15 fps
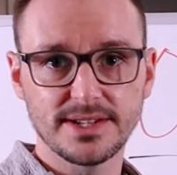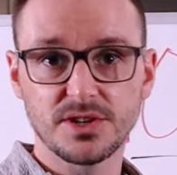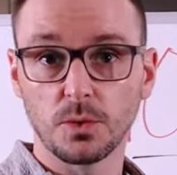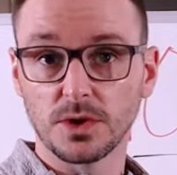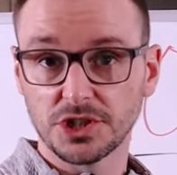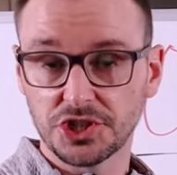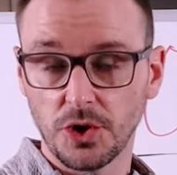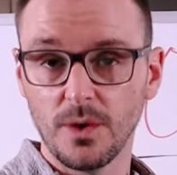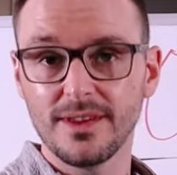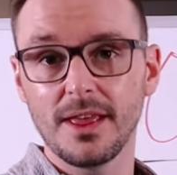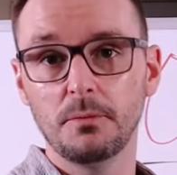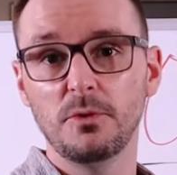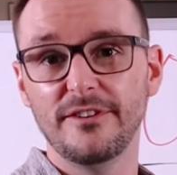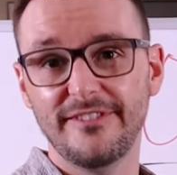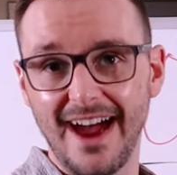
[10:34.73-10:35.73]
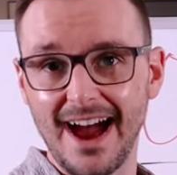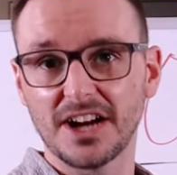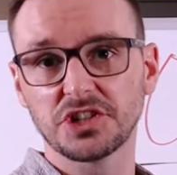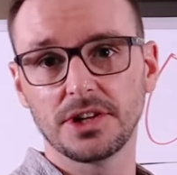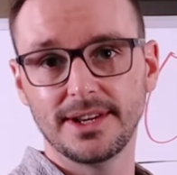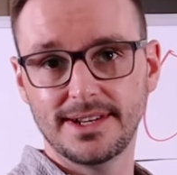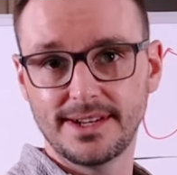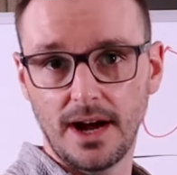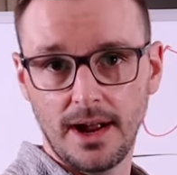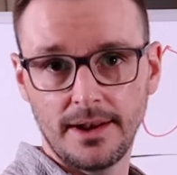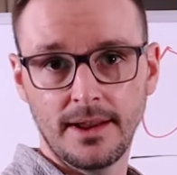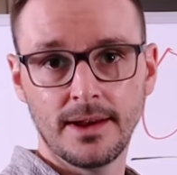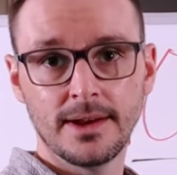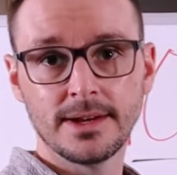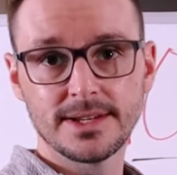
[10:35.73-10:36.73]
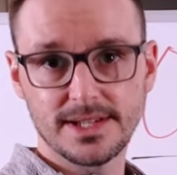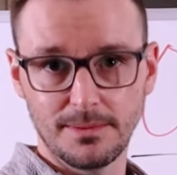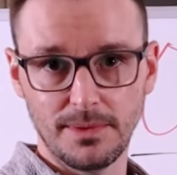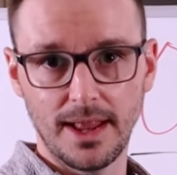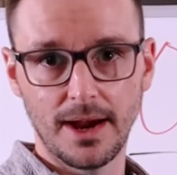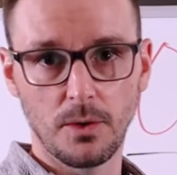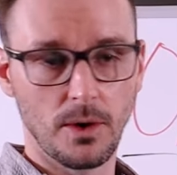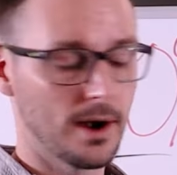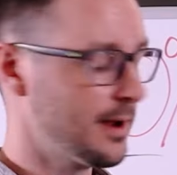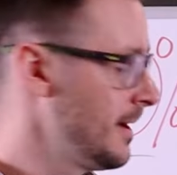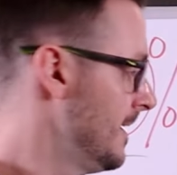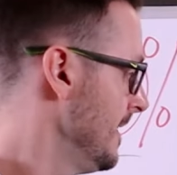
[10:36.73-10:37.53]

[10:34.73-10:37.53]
So we're showing them we've actually done some legwork.